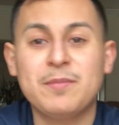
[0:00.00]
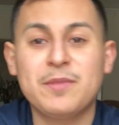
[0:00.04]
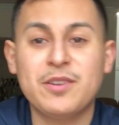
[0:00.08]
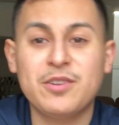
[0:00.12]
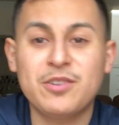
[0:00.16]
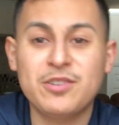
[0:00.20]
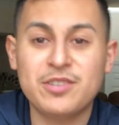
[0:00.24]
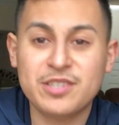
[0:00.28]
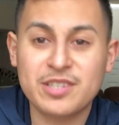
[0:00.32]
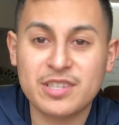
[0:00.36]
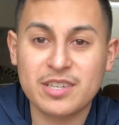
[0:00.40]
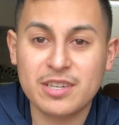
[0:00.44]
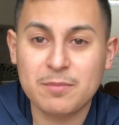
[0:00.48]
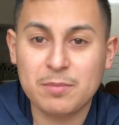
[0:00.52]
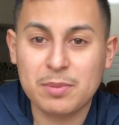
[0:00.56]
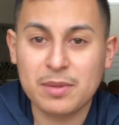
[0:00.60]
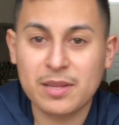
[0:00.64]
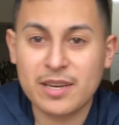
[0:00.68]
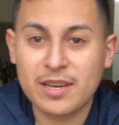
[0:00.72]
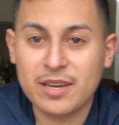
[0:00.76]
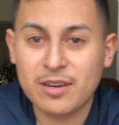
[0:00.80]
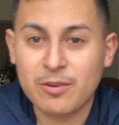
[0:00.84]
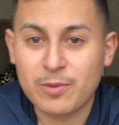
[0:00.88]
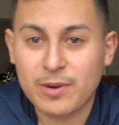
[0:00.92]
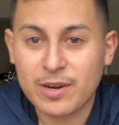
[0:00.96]
They're just gonna
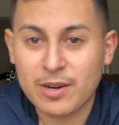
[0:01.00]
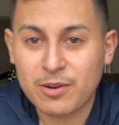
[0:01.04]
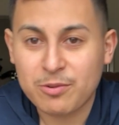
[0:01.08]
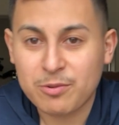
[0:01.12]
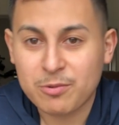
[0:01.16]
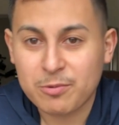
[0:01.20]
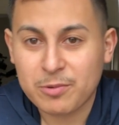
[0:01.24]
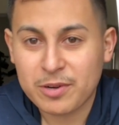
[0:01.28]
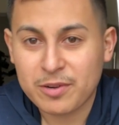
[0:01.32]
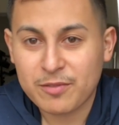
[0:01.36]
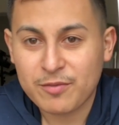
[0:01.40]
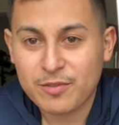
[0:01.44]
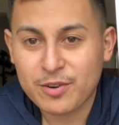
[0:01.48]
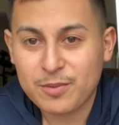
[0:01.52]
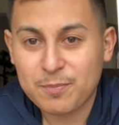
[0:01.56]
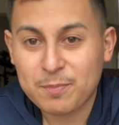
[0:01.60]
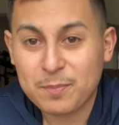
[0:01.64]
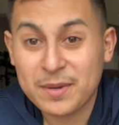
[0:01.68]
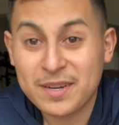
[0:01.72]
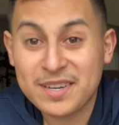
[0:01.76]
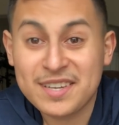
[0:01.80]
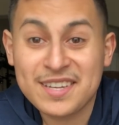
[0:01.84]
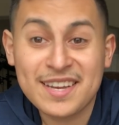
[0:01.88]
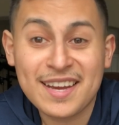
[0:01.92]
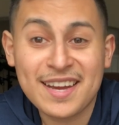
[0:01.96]
play around or whatever.
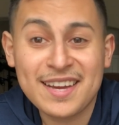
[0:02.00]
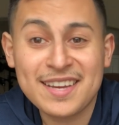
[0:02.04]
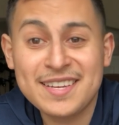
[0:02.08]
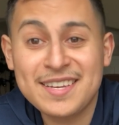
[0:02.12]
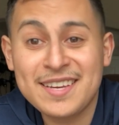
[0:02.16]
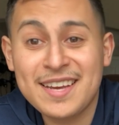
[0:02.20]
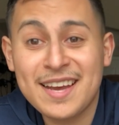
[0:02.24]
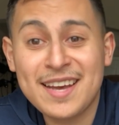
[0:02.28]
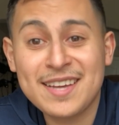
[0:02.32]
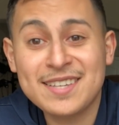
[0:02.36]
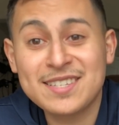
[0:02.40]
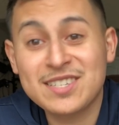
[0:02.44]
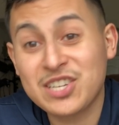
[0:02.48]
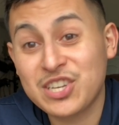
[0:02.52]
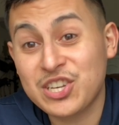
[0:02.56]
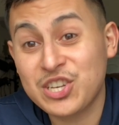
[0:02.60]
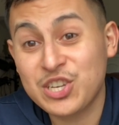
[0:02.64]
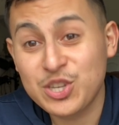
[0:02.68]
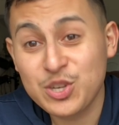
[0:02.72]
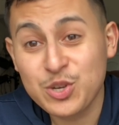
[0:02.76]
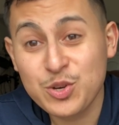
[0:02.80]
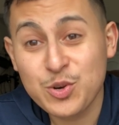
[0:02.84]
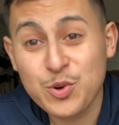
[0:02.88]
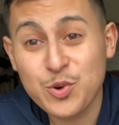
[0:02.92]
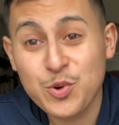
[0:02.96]
But yeah, he has
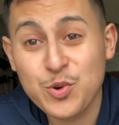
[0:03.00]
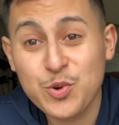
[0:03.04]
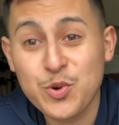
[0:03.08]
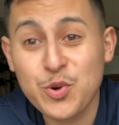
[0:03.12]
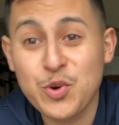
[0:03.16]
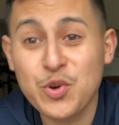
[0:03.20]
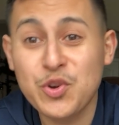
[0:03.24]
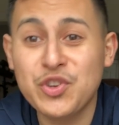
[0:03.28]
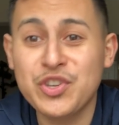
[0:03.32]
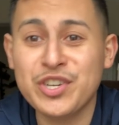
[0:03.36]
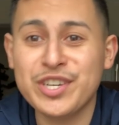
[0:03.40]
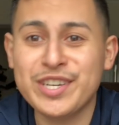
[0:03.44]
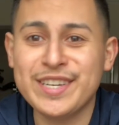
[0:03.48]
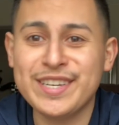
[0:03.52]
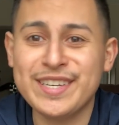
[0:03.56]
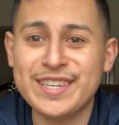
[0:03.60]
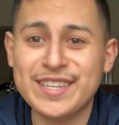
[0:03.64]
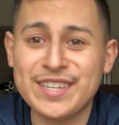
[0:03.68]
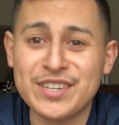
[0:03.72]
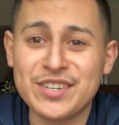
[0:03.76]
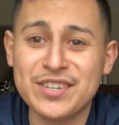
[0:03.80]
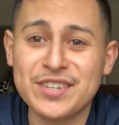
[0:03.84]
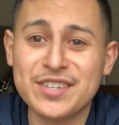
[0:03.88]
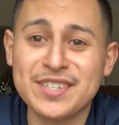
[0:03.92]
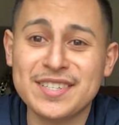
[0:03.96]
huge
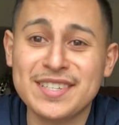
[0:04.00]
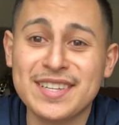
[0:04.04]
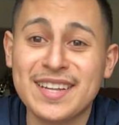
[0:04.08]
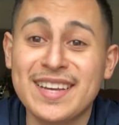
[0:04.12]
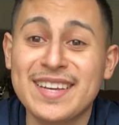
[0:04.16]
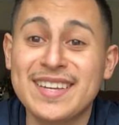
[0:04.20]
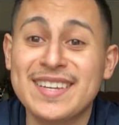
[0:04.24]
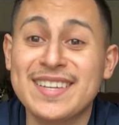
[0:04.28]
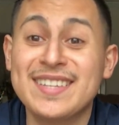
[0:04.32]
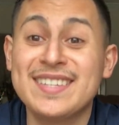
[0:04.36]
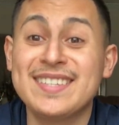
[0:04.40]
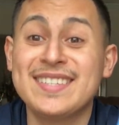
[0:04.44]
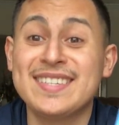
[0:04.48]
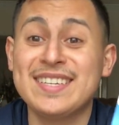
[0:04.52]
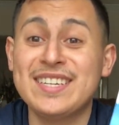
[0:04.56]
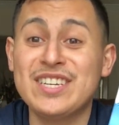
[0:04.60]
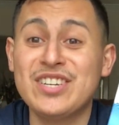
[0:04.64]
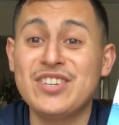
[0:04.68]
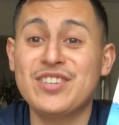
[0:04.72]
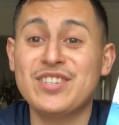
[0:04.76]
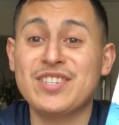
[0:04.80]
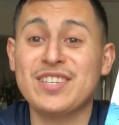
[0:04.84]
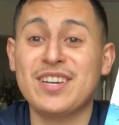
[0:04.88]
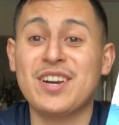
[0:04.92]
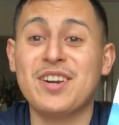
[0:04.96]
ears. Like his
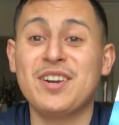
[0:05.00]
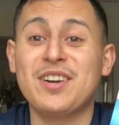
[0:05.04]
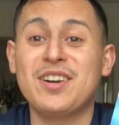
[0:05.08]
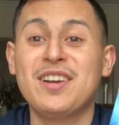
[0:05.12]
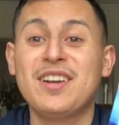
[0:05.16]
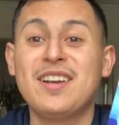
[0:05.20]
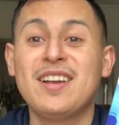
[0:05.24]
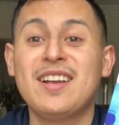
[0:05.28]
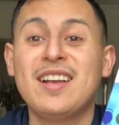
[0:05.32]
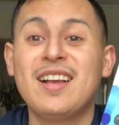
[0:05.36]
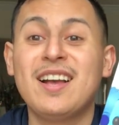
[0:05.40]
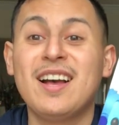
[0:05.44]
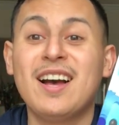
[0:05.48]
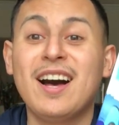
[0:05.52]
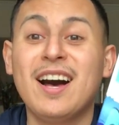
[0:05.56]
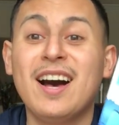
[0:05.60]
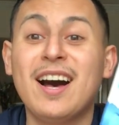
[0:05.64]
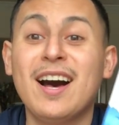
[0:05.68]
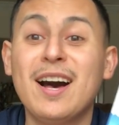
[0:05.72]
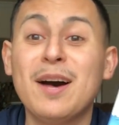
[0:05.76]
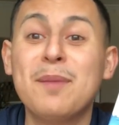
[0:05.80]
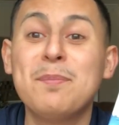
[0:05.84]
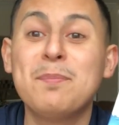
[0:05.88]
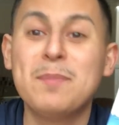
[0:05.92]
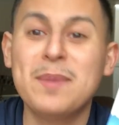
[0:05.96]
ears are
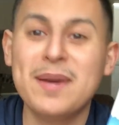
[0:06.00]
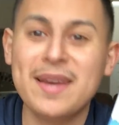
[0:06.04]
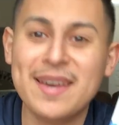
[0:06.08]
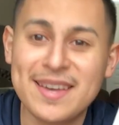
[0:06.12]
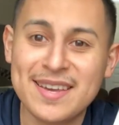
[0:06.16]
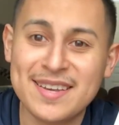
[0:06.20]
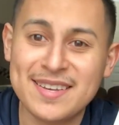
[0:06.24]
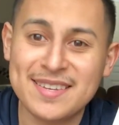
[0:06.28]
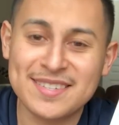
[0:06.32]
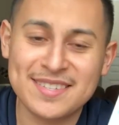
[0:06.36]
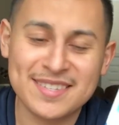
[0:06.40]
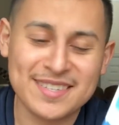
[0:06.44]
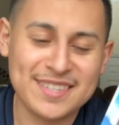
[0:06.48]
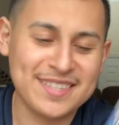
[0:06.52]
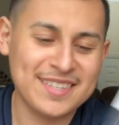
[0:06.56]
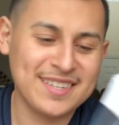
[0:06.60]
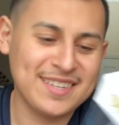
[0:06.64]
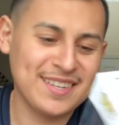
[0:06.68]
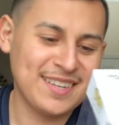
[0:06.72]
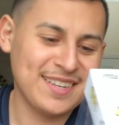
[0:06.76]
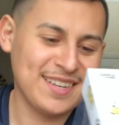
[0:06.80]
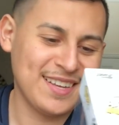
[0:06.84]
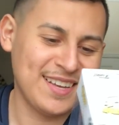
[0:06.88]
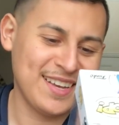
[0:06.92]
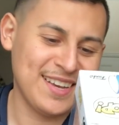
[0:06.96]
amazing.
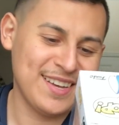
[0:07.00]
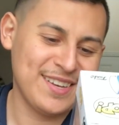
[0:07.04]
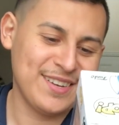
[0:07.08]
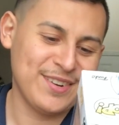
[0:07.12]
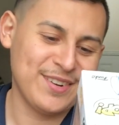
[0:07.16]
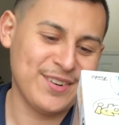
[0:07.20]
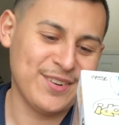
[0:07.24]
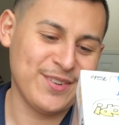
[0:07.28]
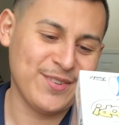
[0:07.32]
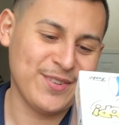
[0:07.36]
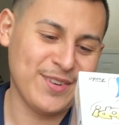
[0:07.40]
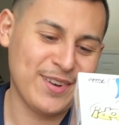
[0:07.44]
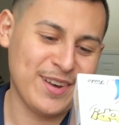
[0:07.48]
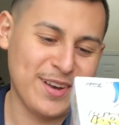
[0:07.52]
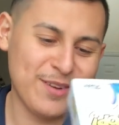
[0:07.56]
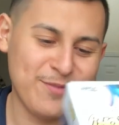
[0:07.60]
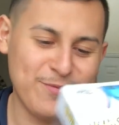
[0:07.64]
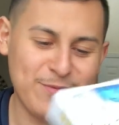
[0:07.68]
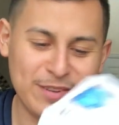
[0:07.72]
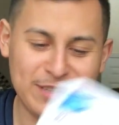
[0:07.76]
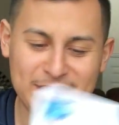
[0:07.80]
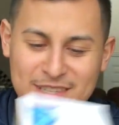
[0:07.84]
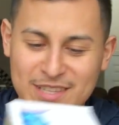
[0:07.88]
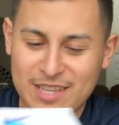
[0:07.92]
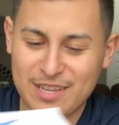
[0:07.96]
I don't know. I
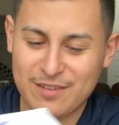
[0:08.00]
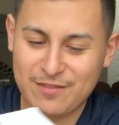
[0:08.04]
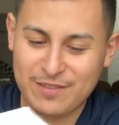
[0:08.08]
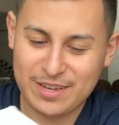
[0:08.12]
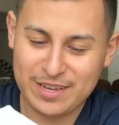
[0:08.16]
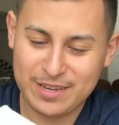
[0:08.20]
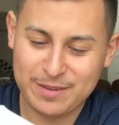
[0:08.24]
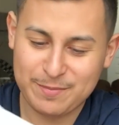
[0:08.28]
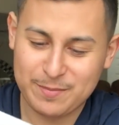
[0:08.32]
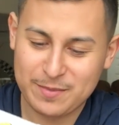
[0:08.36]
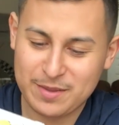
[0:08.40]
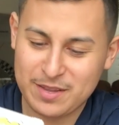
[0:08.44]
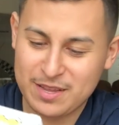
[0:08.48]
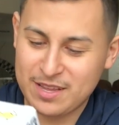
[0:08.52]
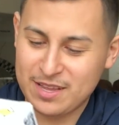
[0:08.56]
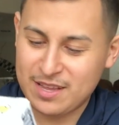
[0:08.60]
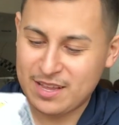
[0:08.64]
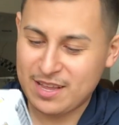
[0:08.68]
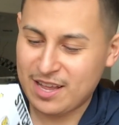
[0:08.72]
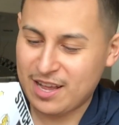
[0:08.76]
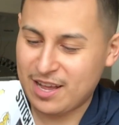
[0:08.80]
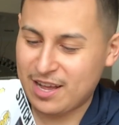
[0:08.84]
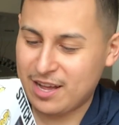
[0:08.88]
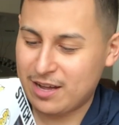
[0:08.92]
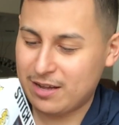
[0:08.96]
really love him.
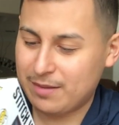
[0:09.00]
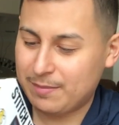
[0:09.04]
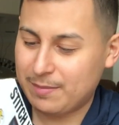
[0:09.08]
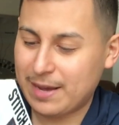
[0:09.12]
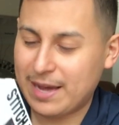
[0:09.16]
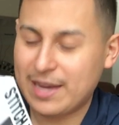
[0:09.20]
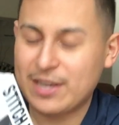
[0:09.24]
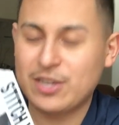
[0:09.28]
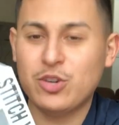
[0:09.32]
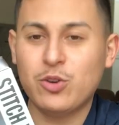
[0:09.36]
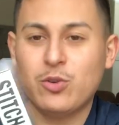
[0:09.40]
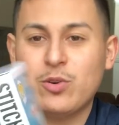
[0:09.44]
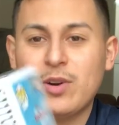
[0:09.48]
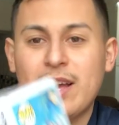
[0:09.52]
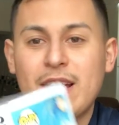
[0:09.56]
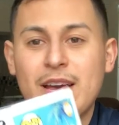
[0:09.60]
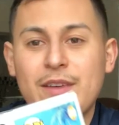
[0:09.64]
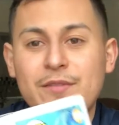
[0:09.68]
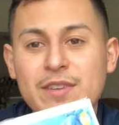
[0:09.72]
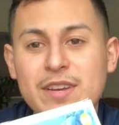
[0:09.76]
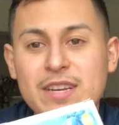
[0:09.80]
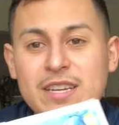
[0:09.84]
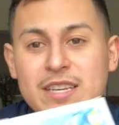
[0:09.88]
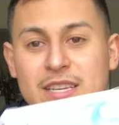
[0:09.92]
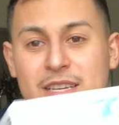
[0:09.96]
Um, I don't
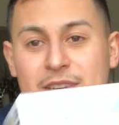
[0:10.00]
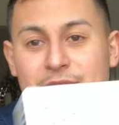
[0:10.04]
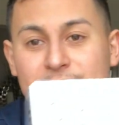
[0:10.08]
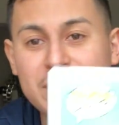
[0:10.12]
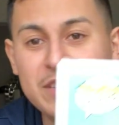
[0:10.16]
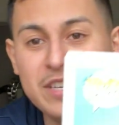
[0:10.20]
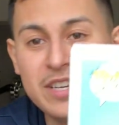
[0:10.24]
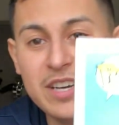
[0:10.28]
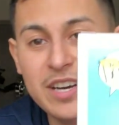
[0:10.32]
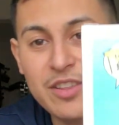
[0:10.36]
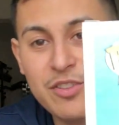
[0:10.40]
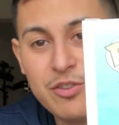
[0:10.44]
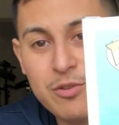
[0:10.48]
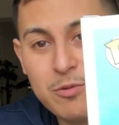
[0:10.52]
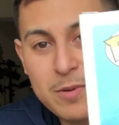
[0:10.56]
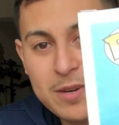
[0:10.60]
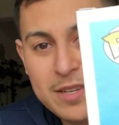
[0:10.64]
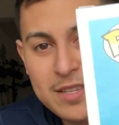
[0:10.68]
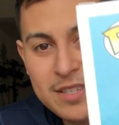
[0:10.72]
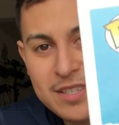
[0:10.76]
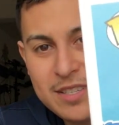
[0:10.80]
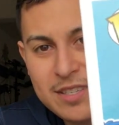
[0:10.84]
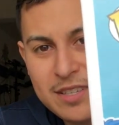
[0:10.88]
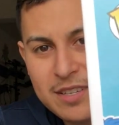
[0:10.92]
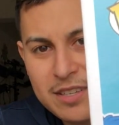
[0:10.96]
have any of the other
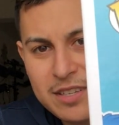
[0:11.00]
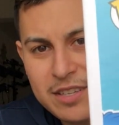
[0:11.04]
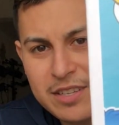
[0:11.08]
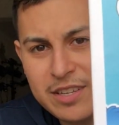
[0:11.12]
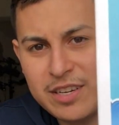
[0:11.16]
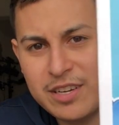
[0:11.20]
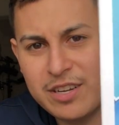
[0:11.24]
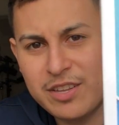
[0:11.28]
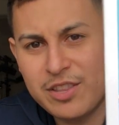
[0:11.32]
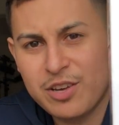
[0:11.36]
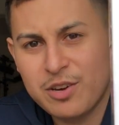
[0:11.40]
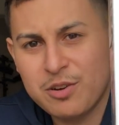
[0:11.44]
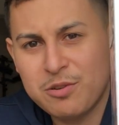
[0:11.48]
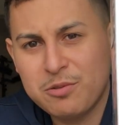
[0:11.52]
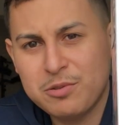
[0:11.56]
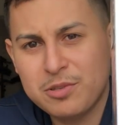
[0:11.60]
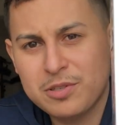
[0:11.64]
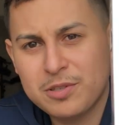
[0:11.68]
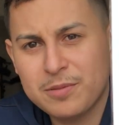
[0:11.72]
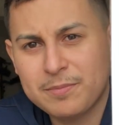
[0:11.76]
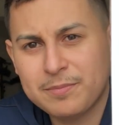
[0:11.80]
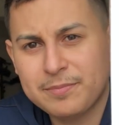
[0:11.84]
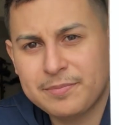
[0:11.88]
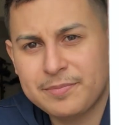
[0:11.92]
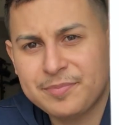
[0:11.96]
ones. None of those.